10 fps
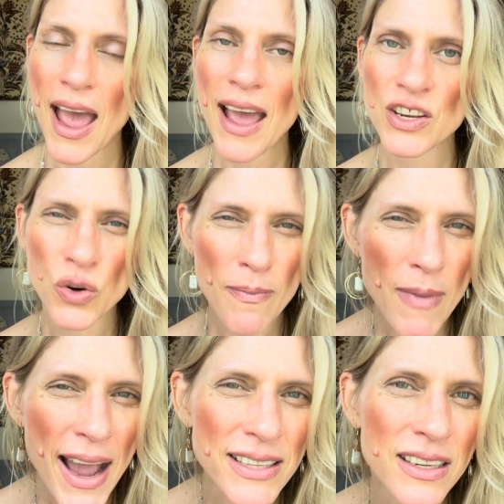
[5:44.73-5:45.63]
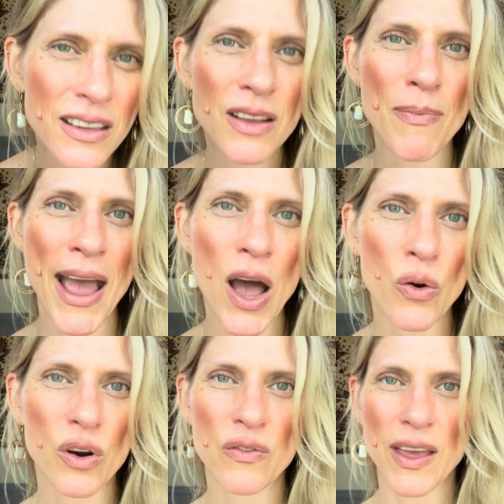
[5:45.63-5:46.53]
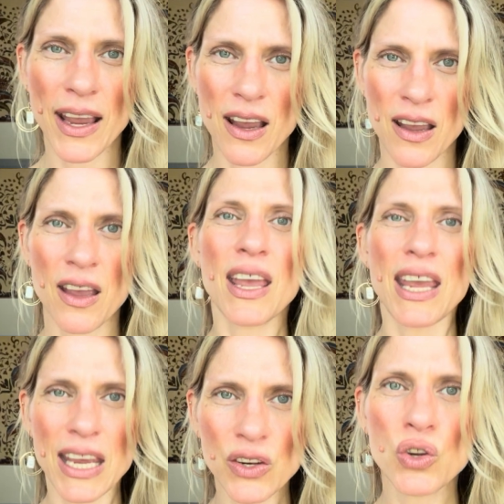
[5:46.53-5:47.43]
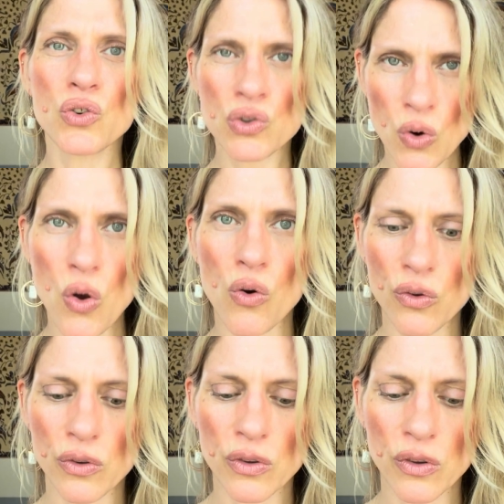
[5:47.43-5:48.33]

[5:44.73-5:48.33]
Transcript: your masculine power of like in control